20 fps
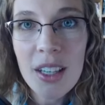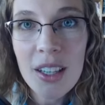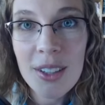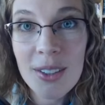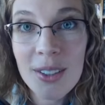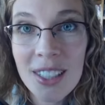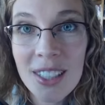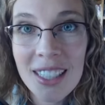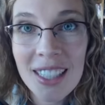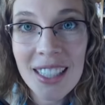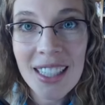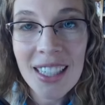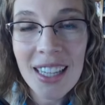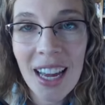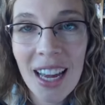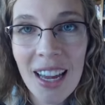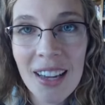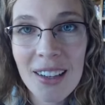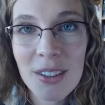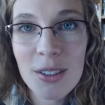You can get it
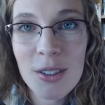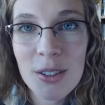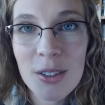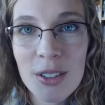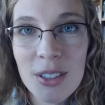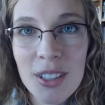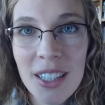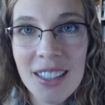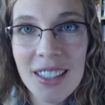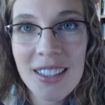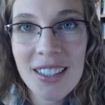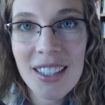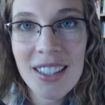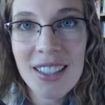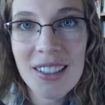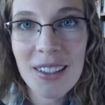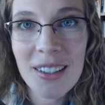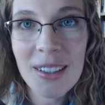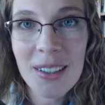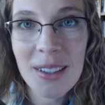at
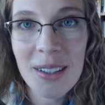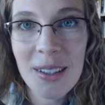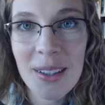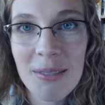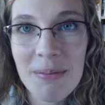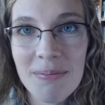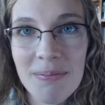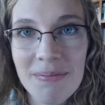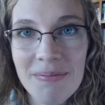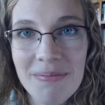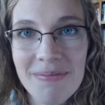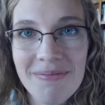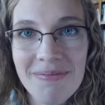Nutranize.com.